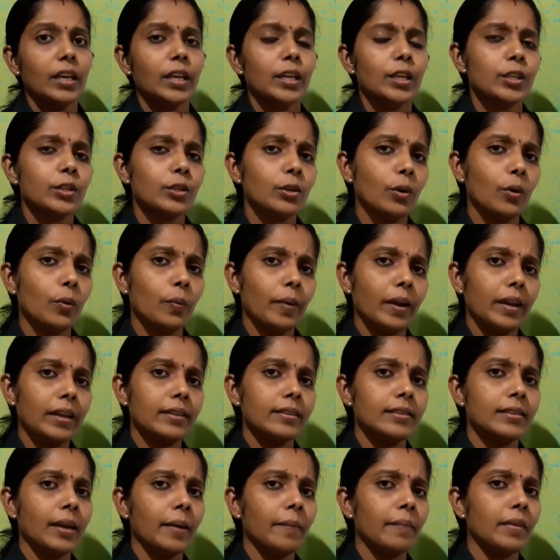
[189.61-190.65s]
So when
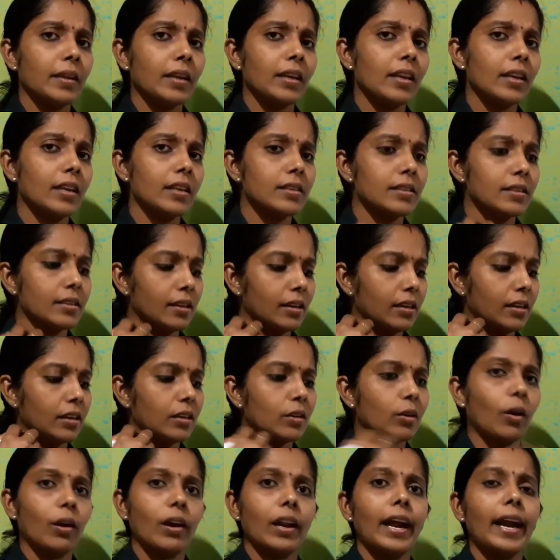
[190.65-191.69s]
something is
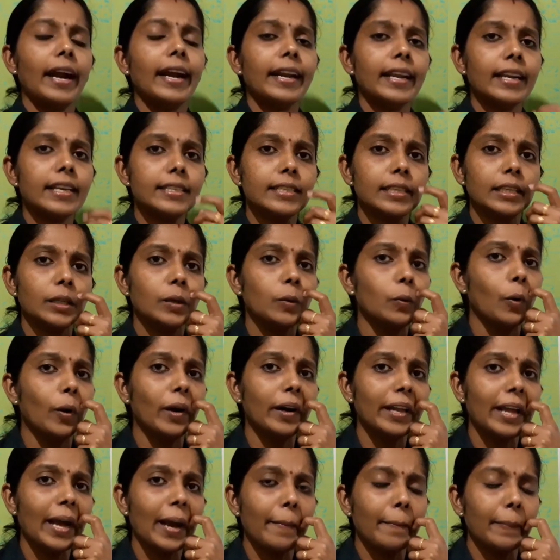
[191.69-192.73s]
collide each other, what
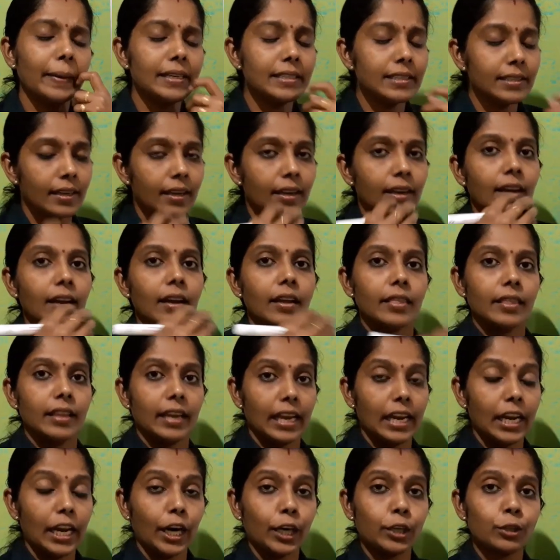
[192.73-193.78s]
happens? The
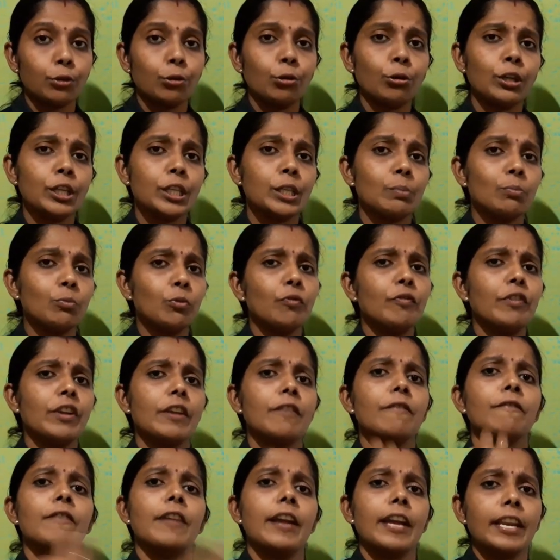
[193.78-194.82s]
electron is
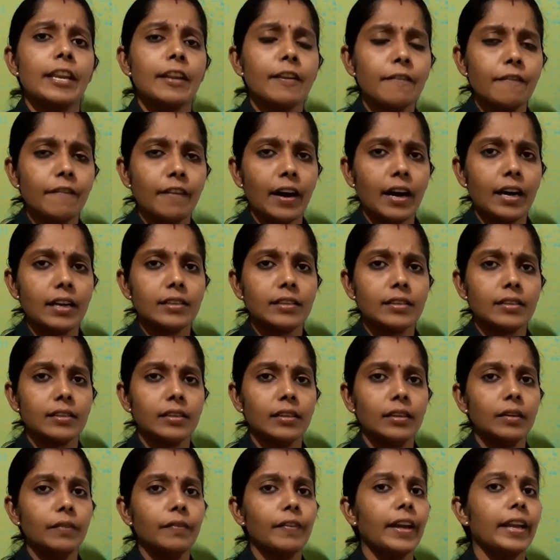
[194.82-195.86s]
moving very faster.
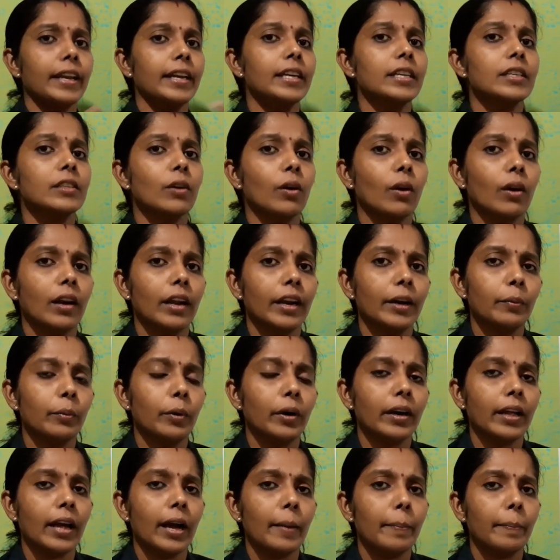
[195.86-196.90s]
When it collide, what
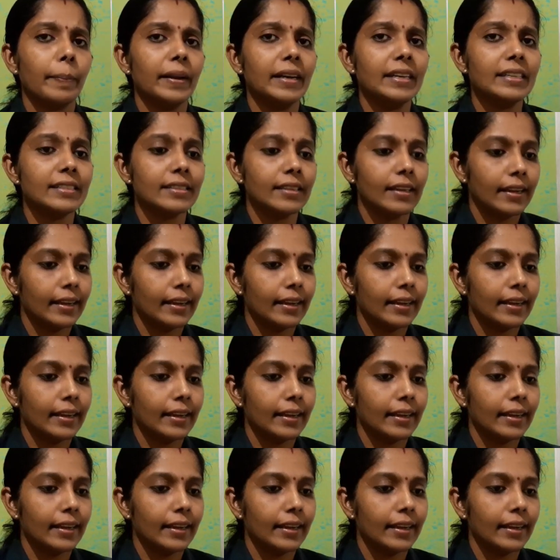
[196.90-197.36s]
happens?